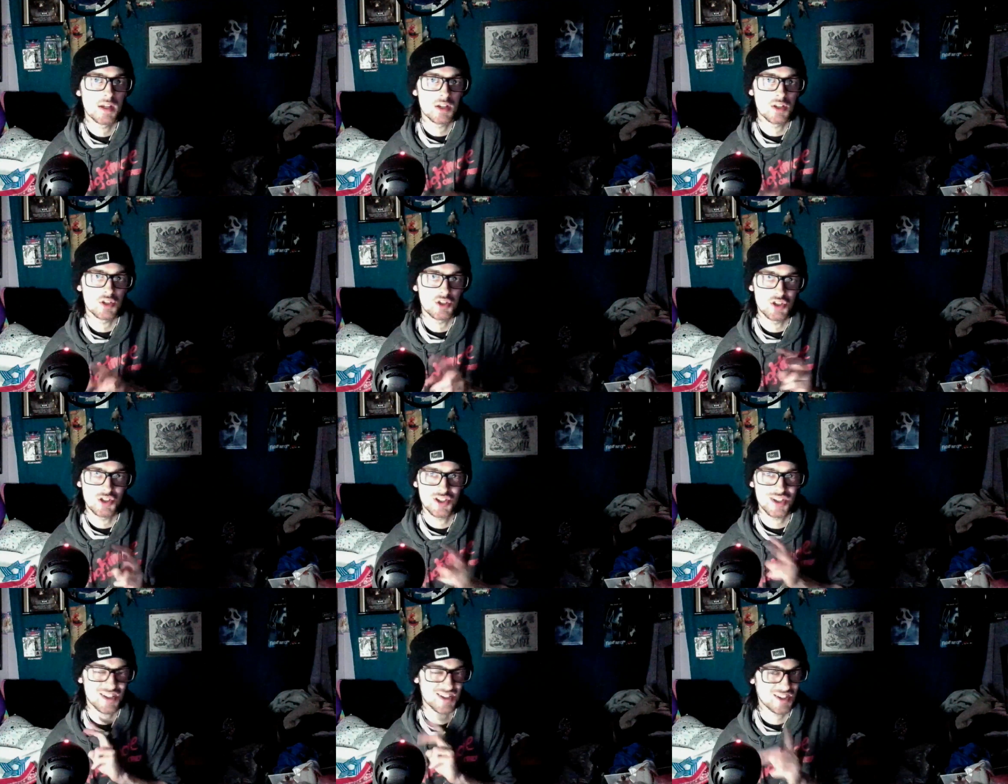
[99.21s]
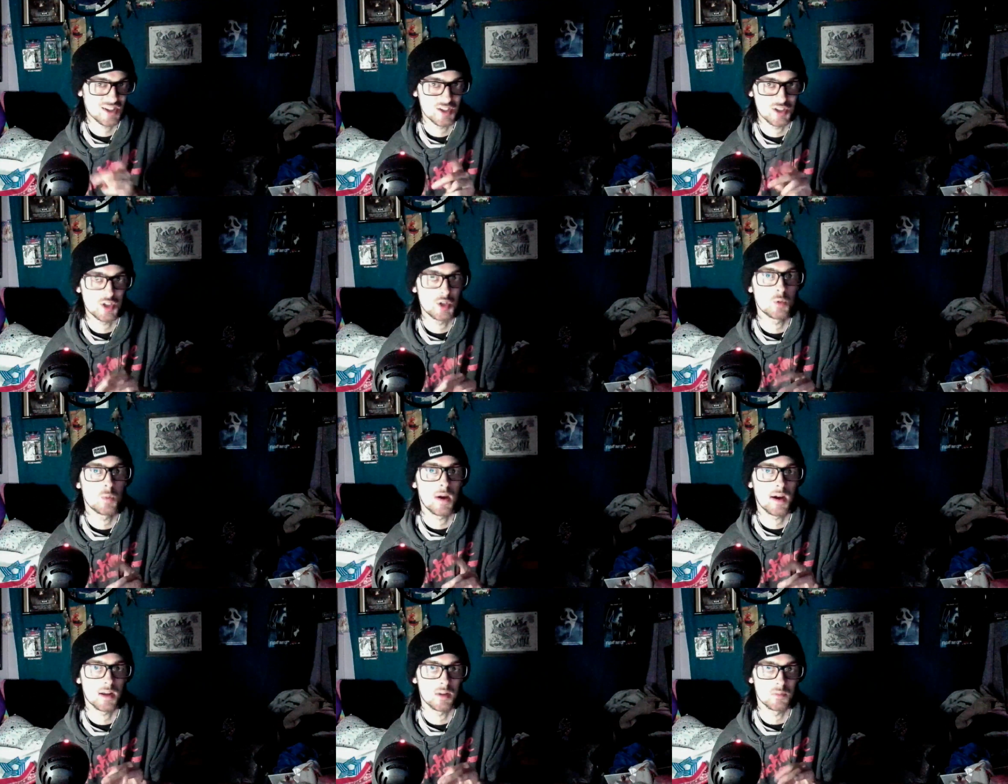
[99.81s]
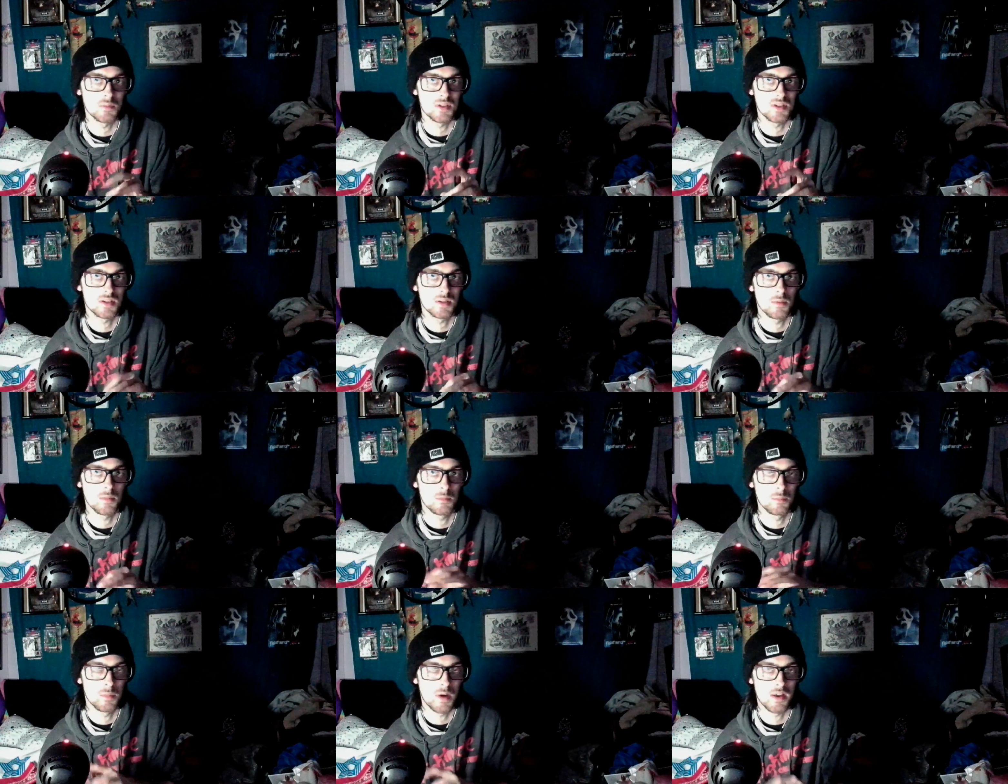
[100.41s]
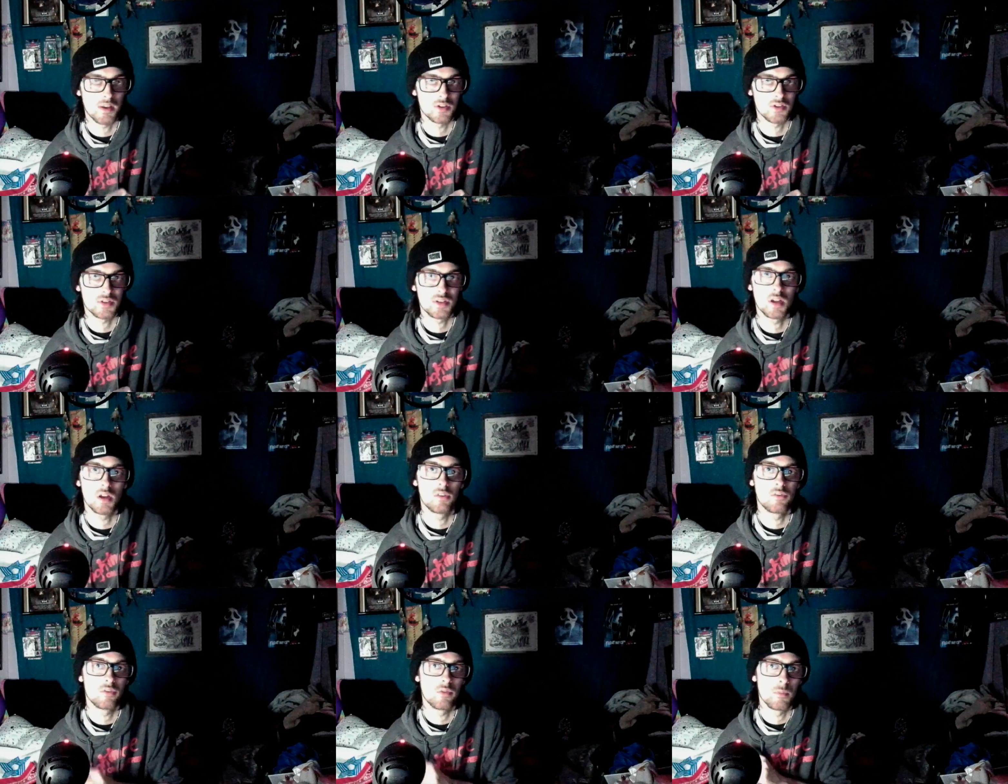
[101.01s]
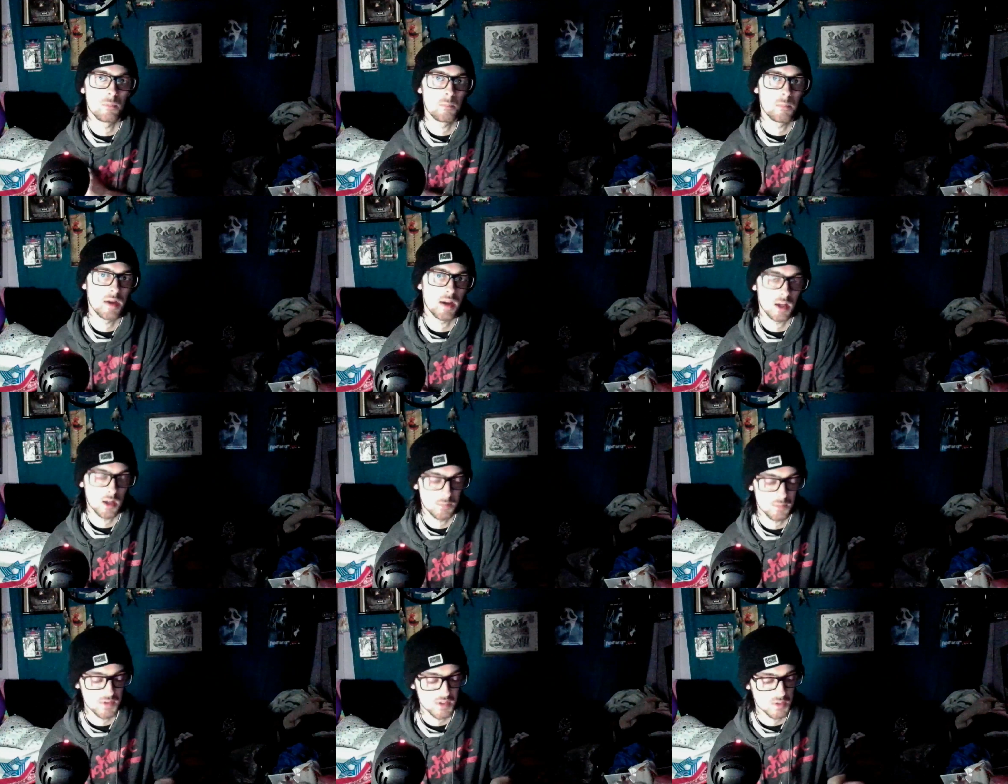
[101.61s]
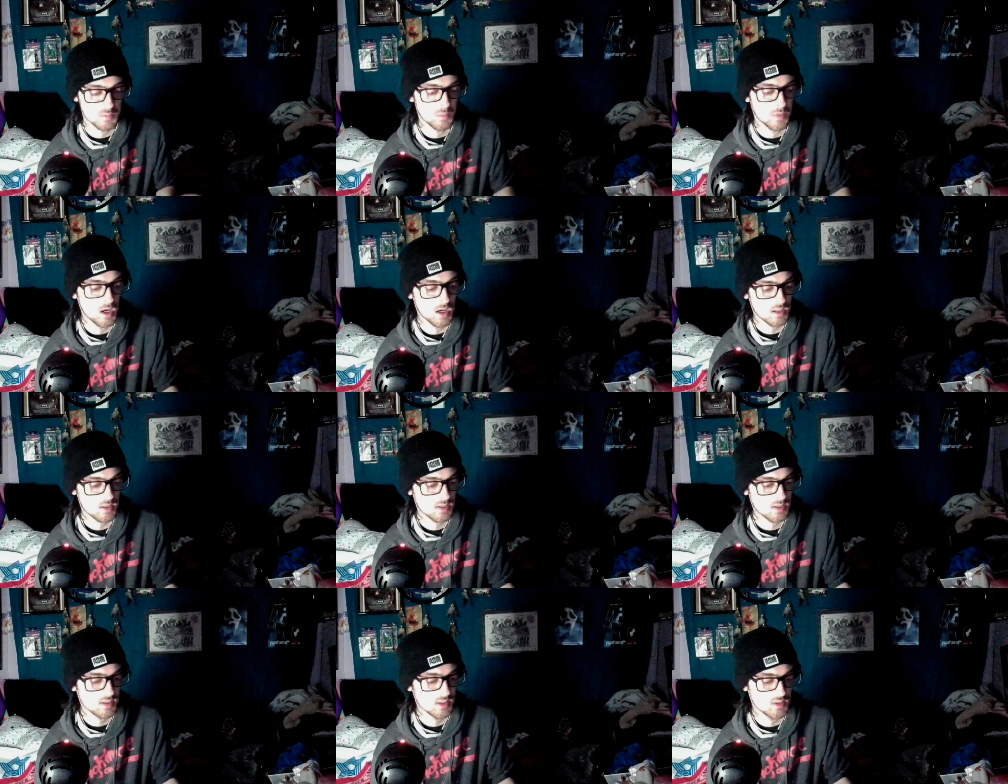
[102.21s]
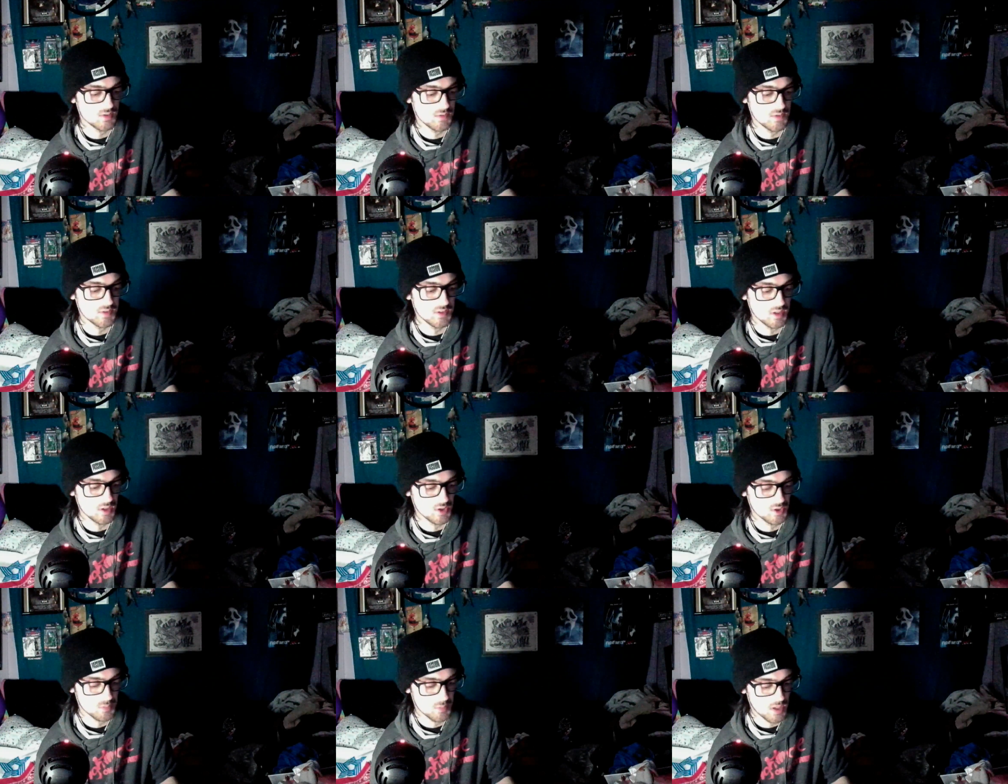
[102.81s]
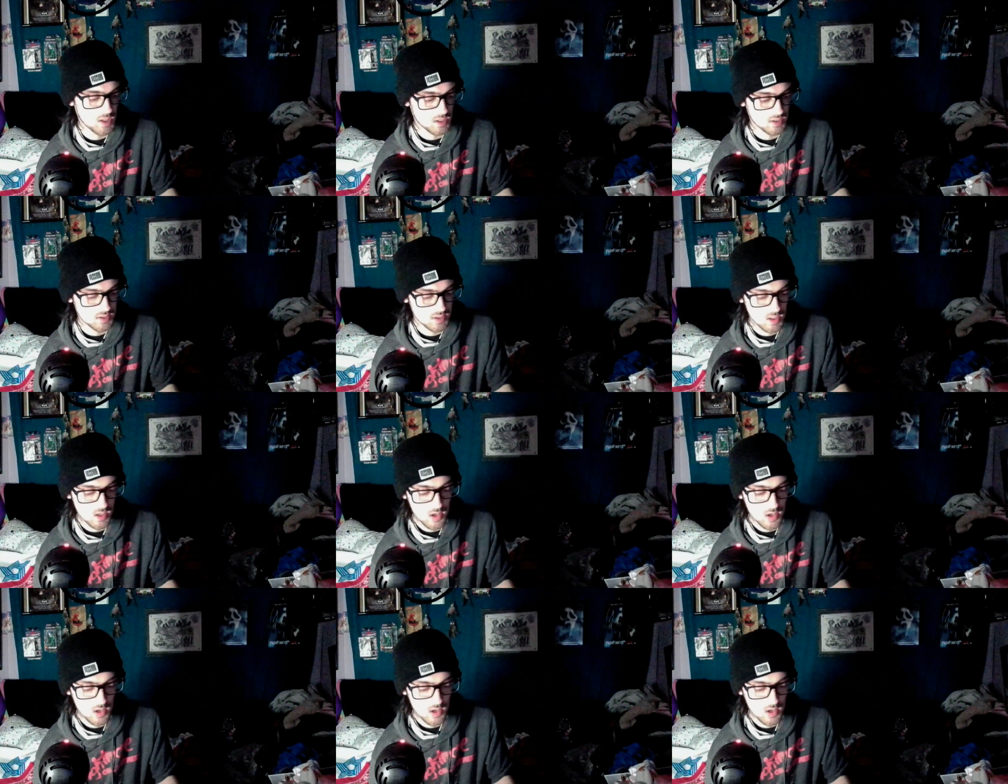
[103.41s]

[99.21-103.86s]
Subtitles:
Just the two items by themselves make up this box, this $50 box.